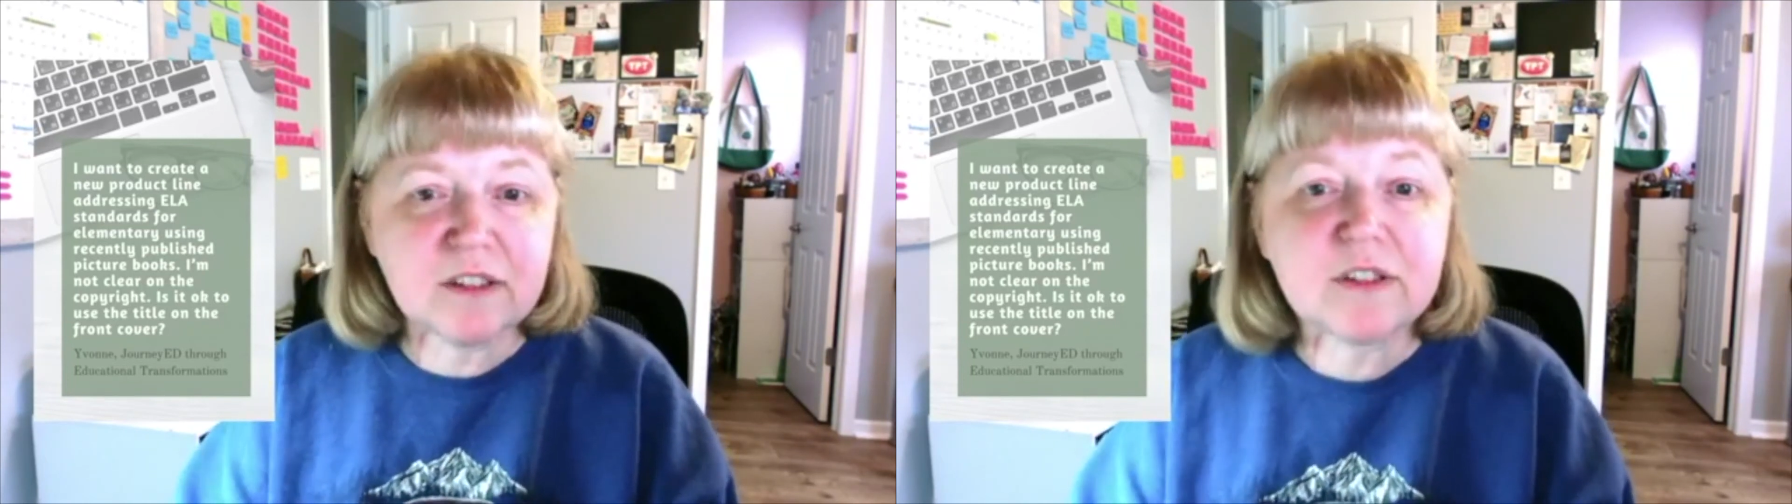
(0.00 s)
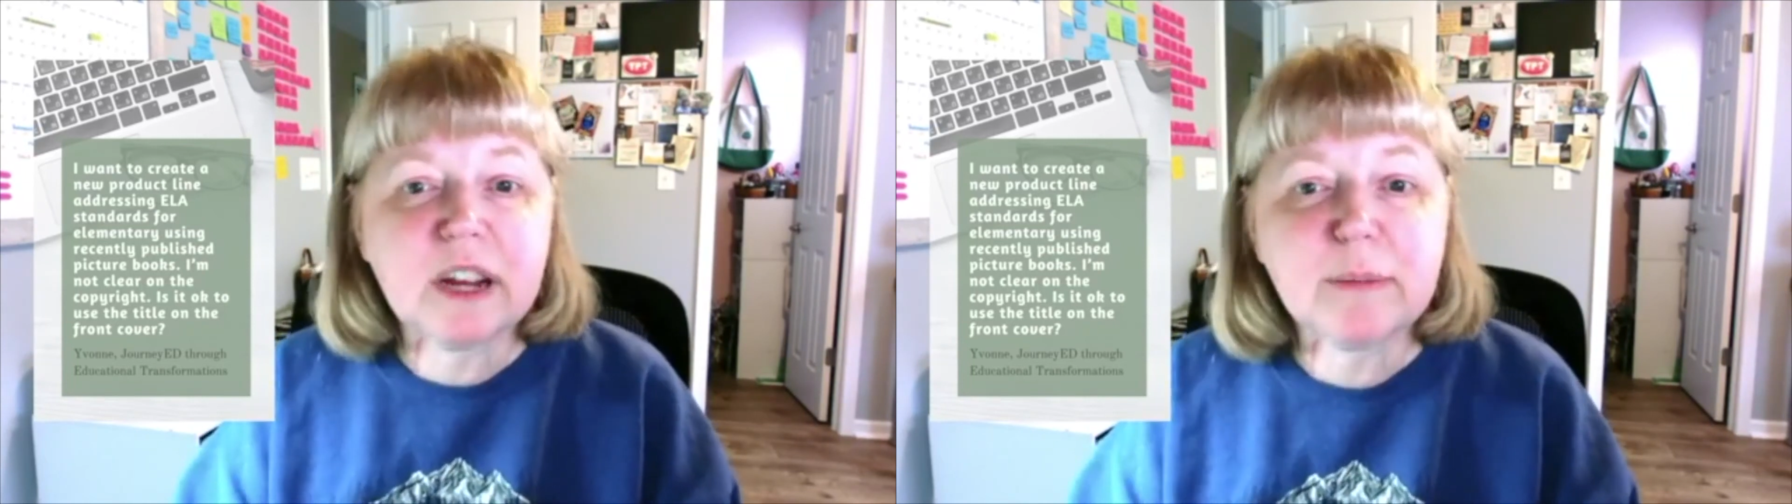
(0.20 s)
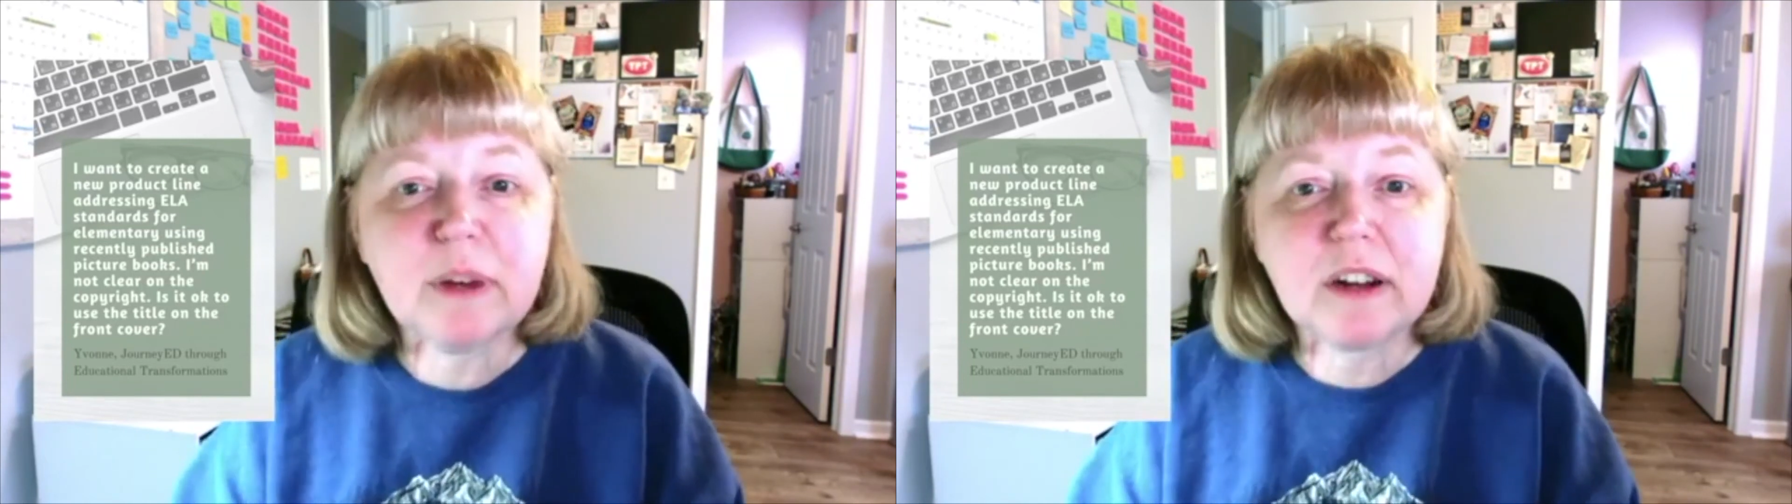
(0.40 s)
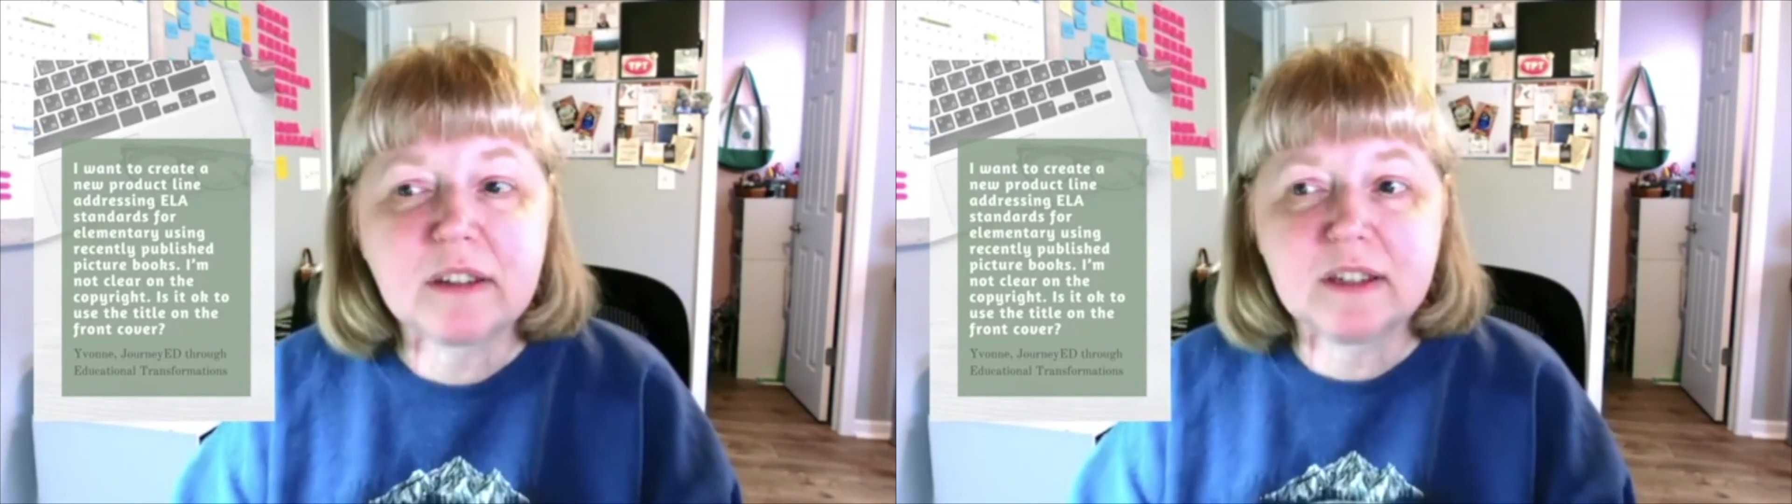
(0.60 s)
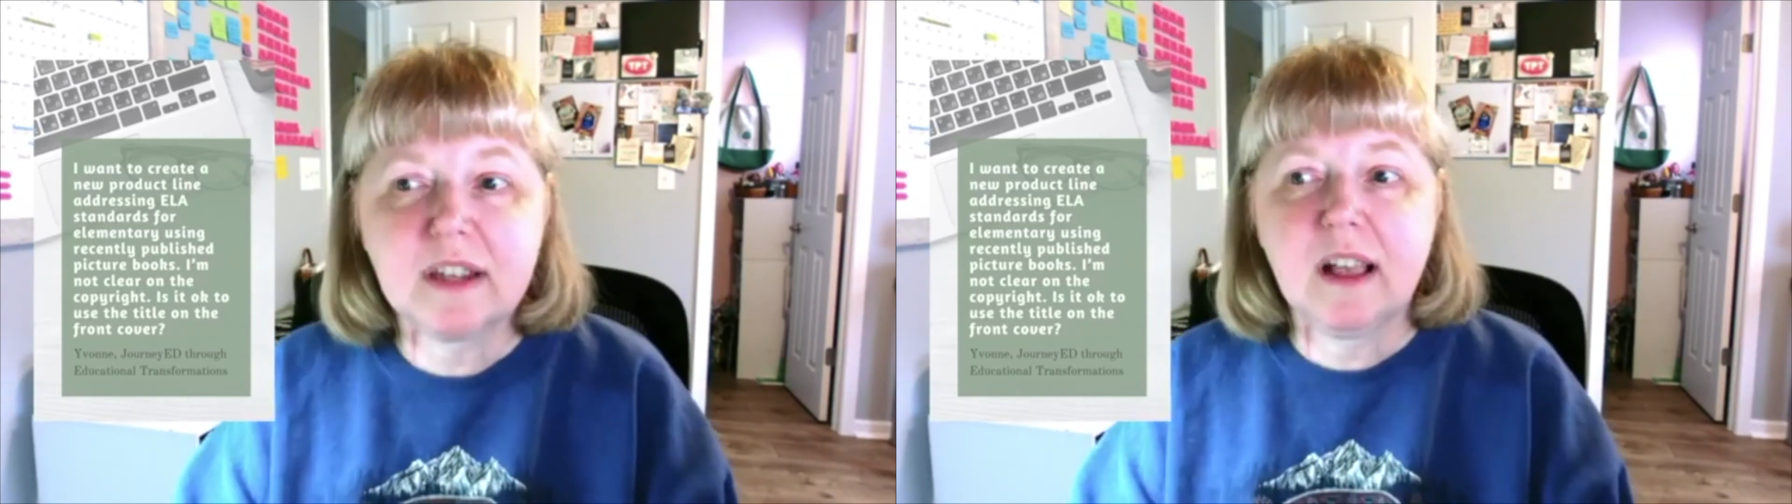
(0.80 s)

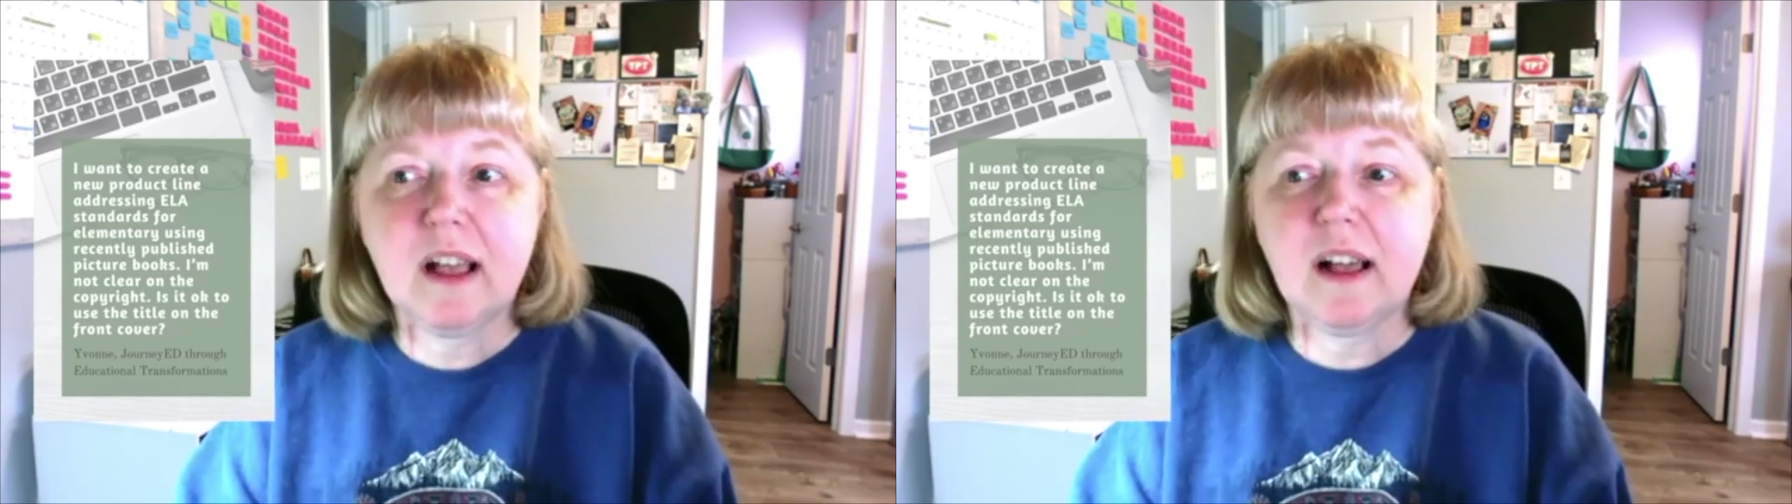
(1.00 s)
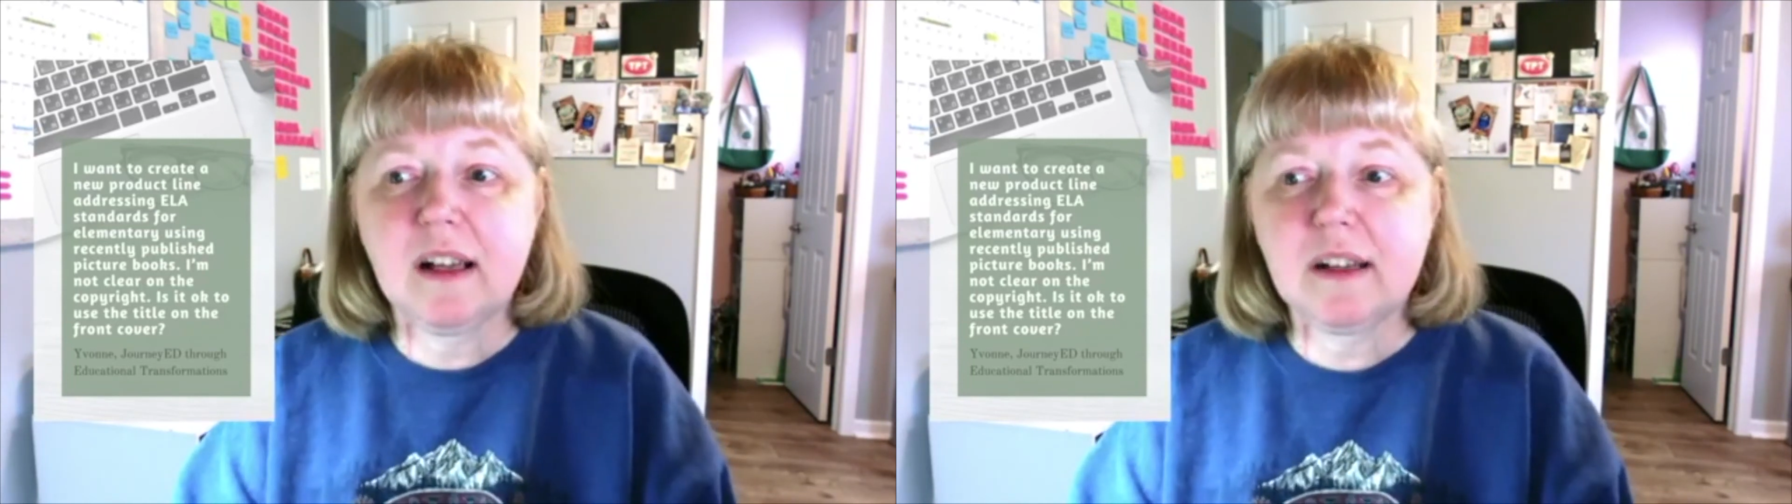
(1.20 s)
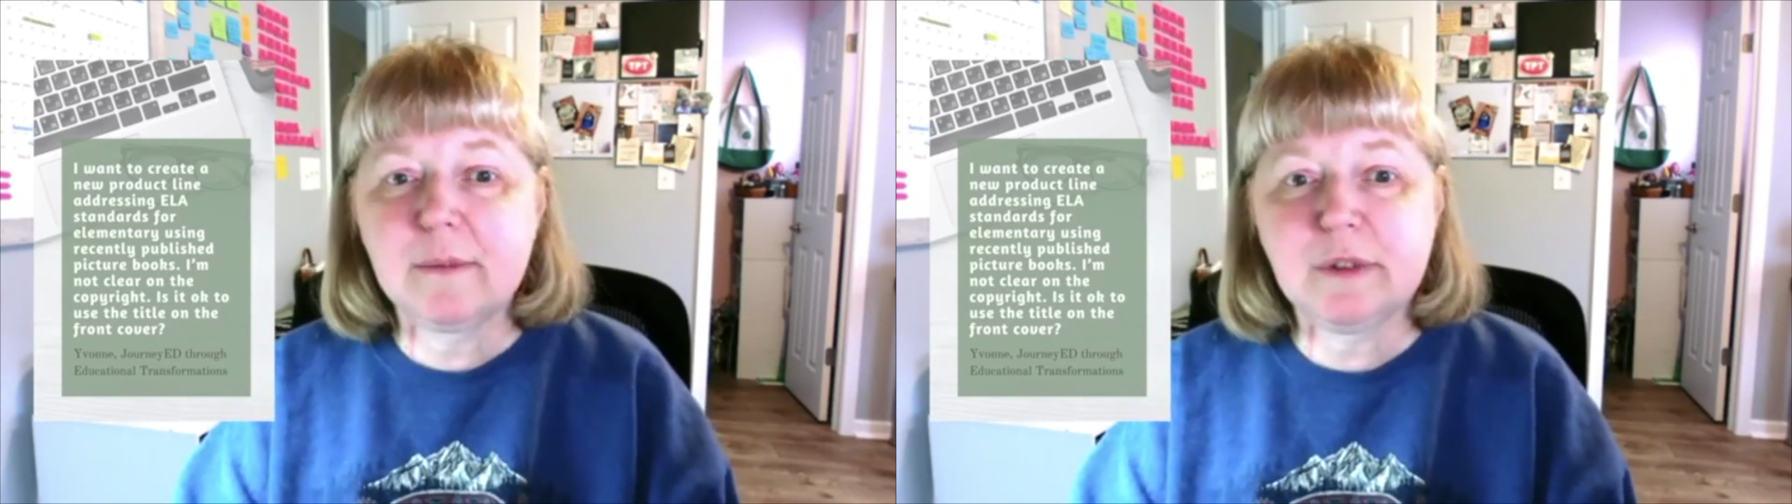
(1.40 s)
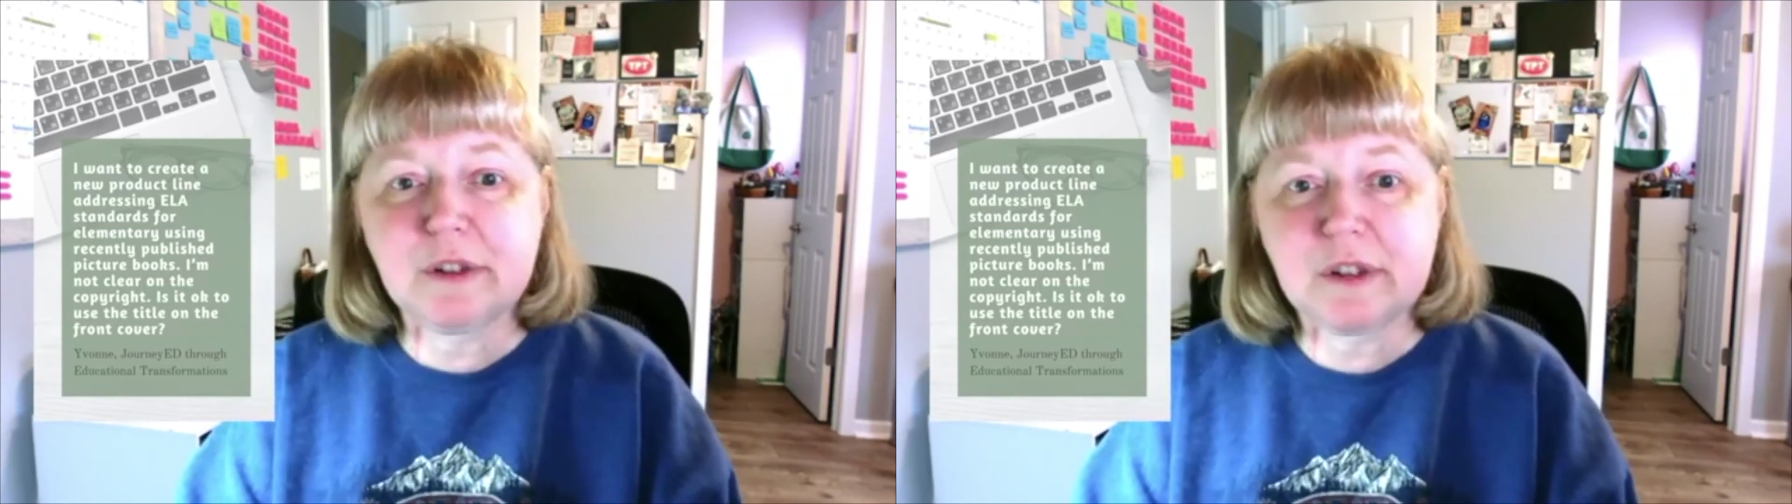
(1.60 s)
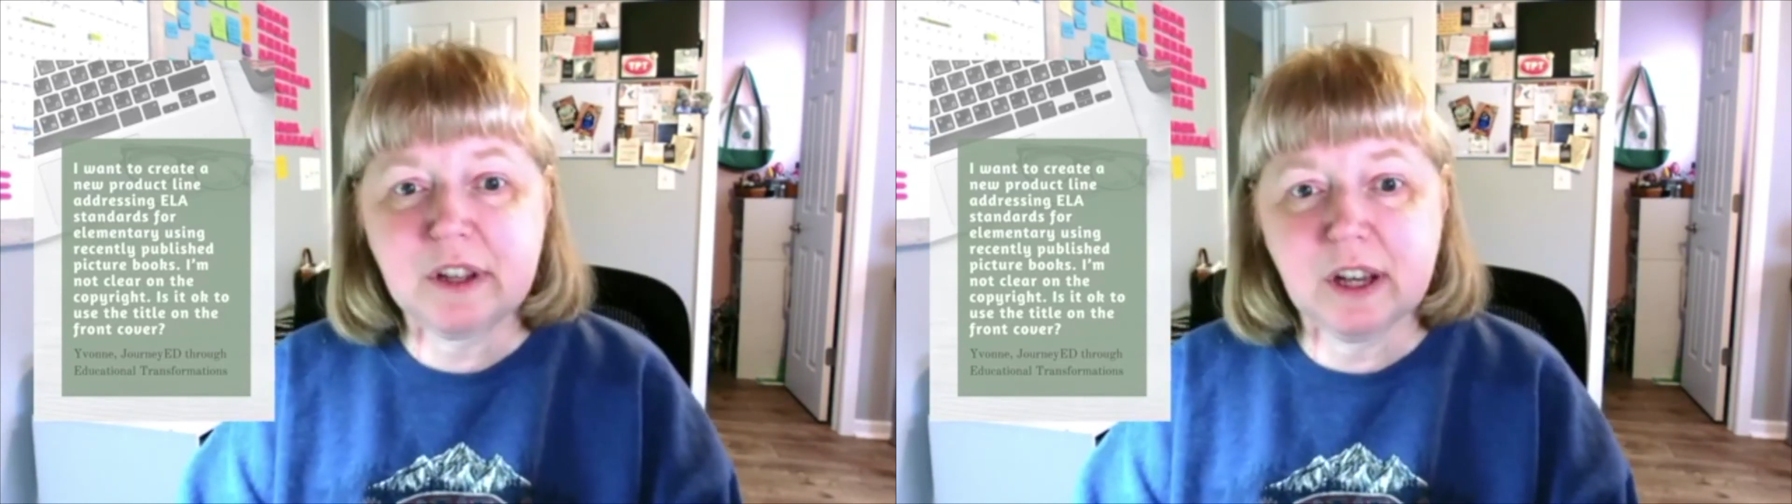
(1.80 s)
trademarked, you're good.